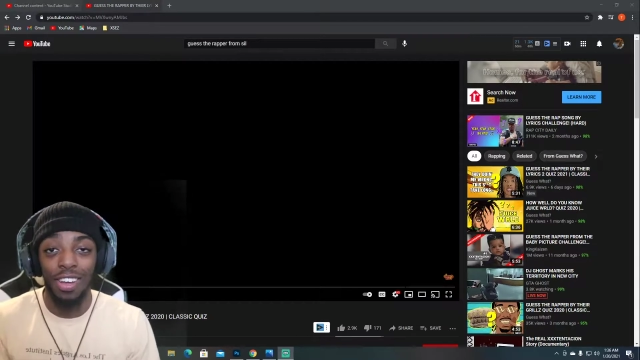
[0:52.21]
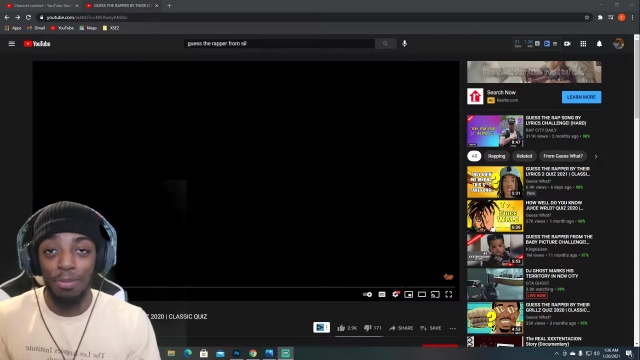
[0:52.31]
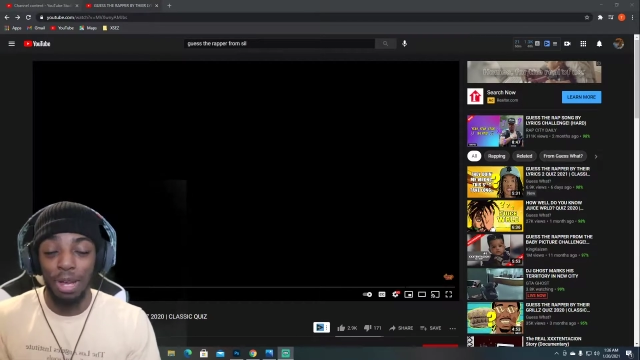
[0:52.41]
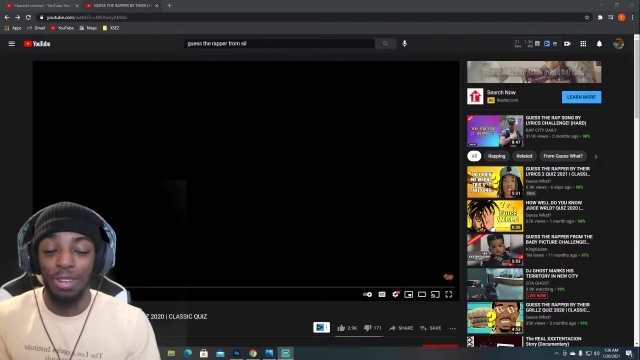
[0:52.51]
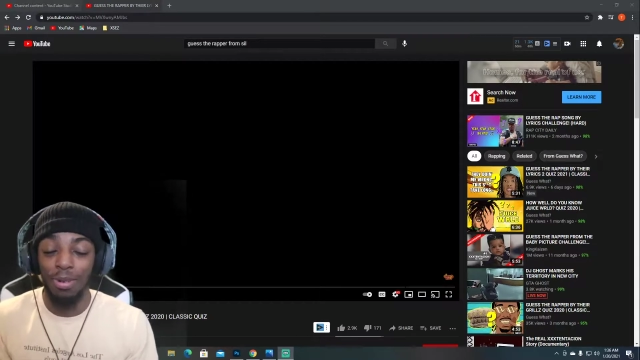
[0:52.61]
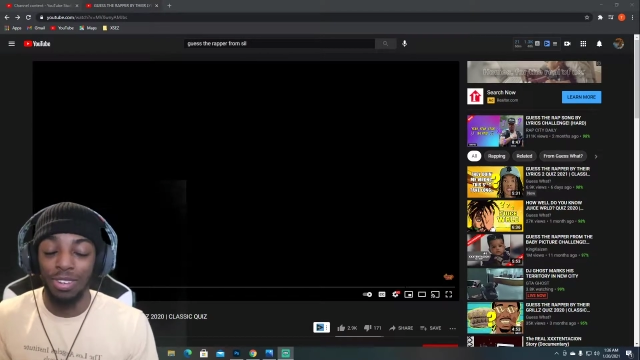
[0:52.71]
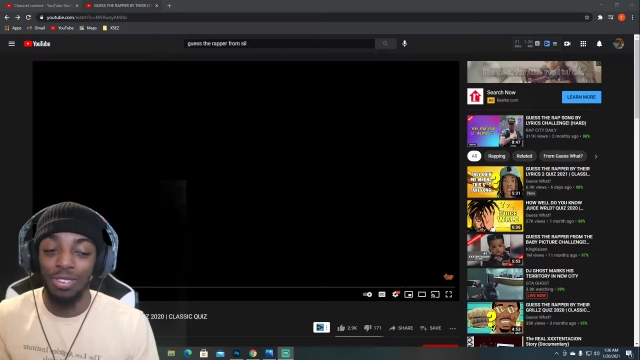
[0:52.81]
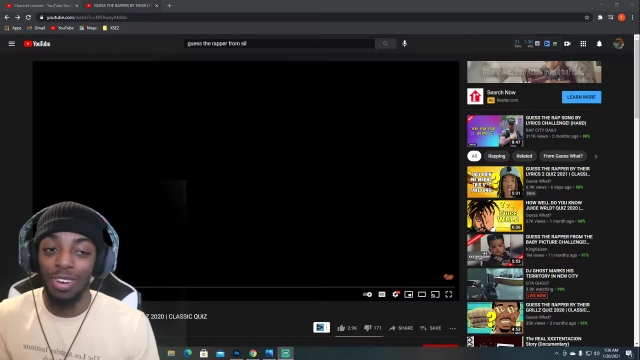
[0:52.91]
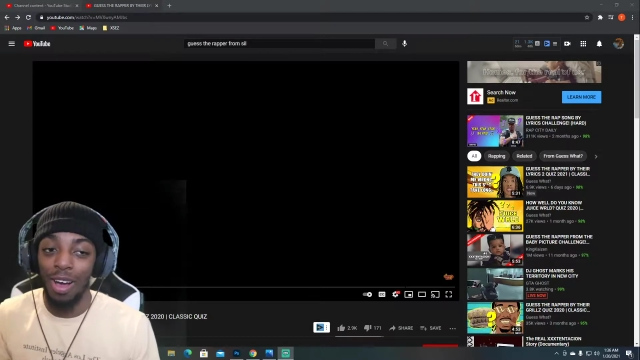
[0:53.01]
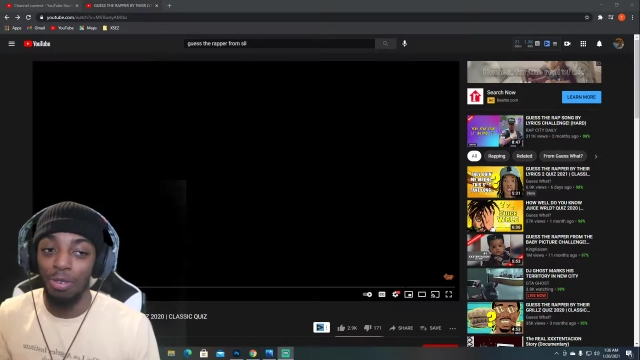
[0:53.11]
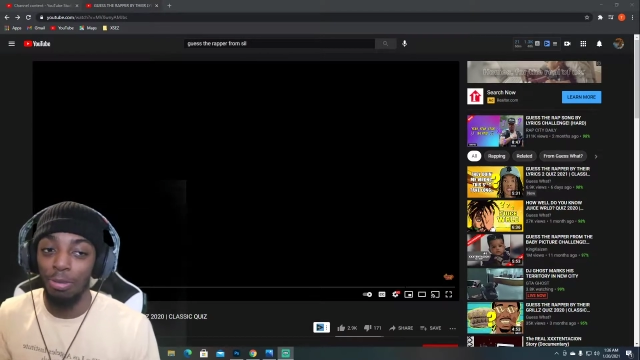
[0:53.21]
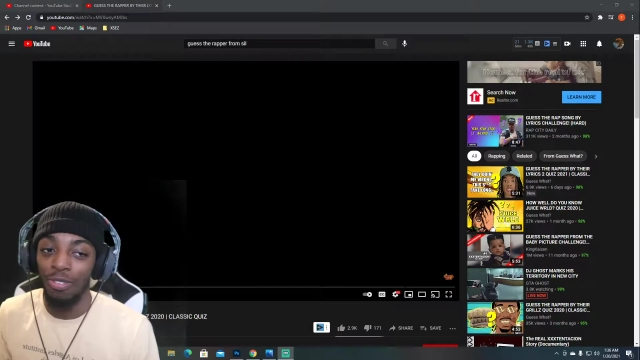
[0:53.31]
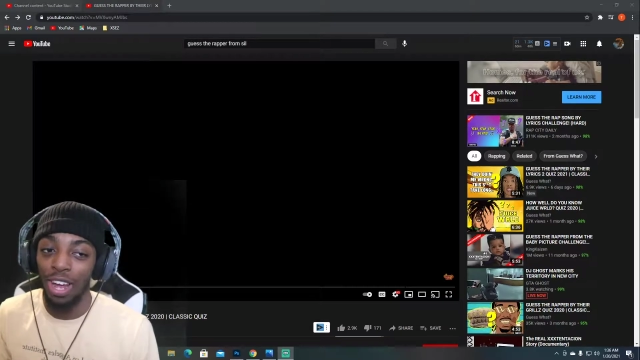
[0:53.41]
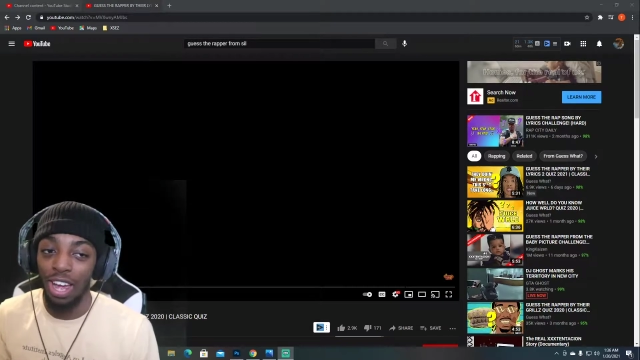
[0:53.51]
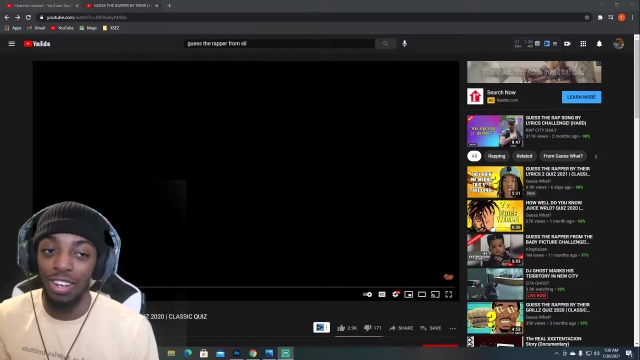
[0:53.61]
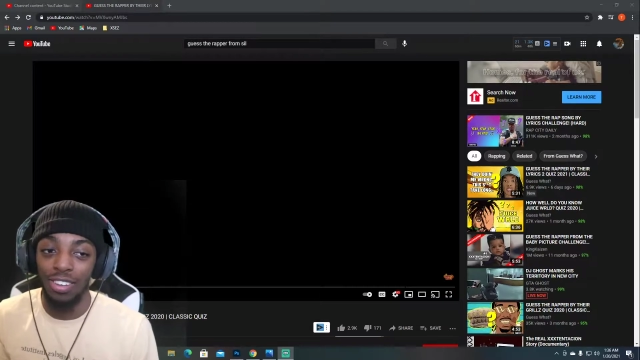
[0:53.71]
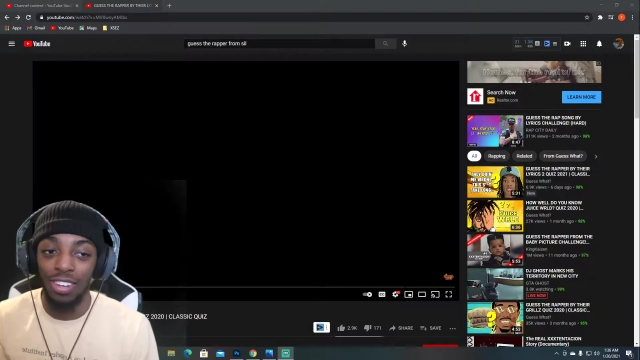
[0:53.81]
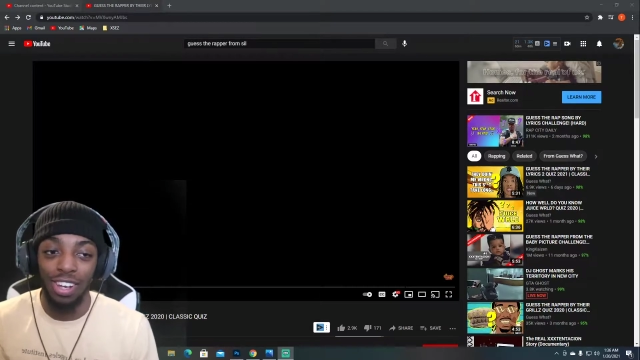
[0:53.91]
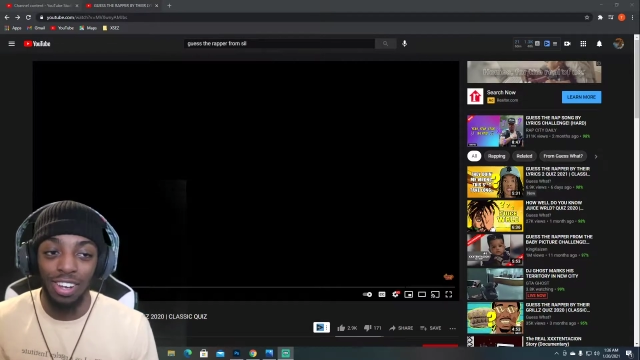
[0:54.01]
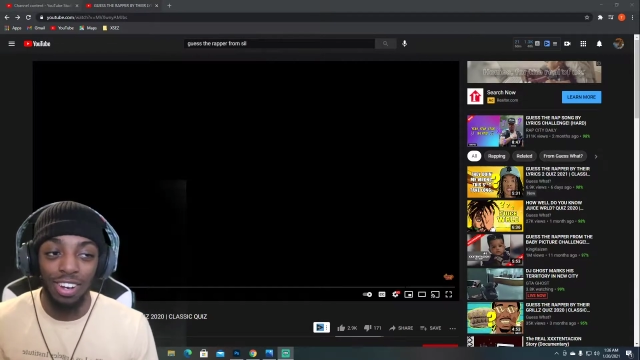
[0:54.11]
get back to my subscribers by reacting to
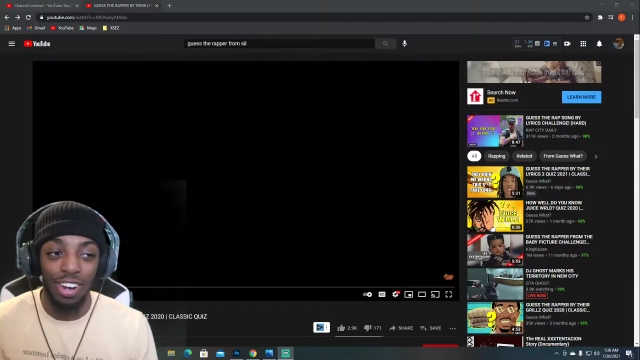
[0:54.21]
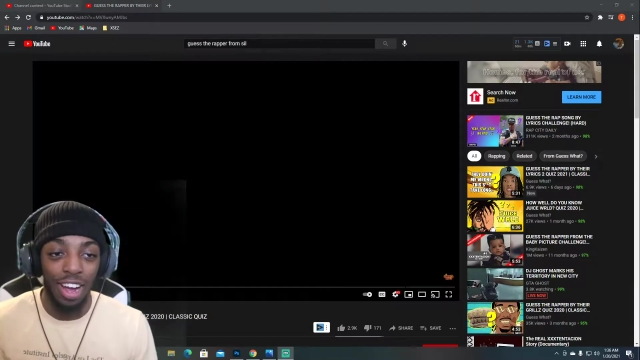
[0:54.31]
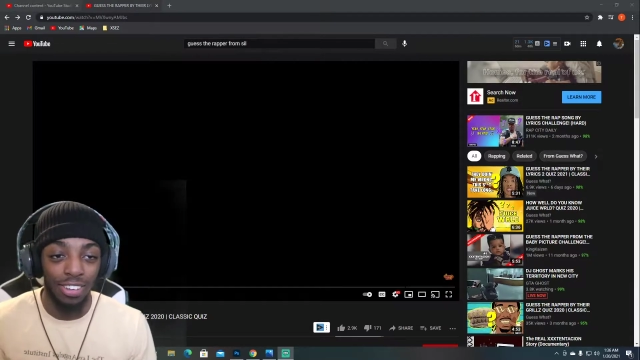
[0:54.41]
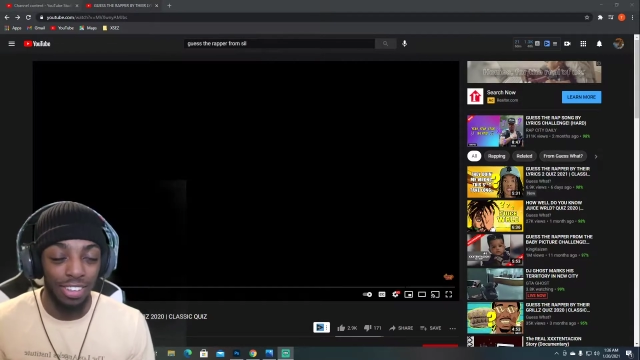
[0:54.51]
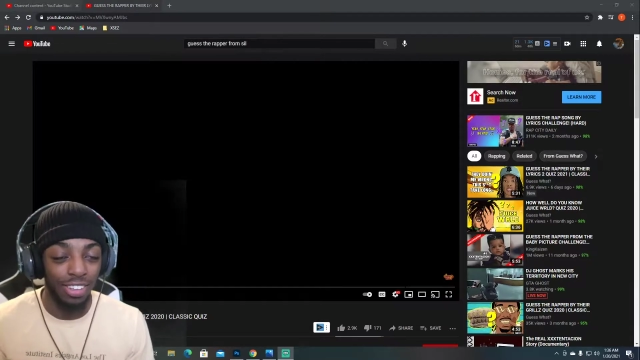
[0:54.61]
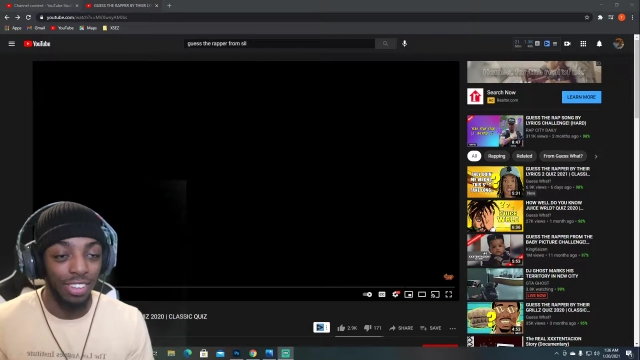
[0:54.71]
the content